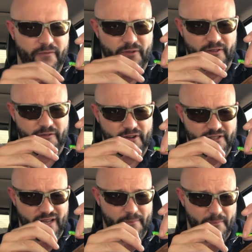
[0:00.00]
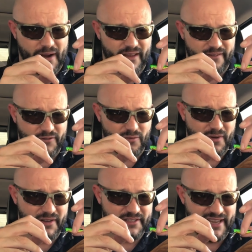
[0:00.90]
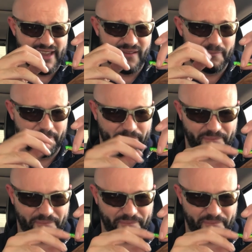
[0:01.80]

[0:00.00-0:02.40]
for the first time in probably a few months, and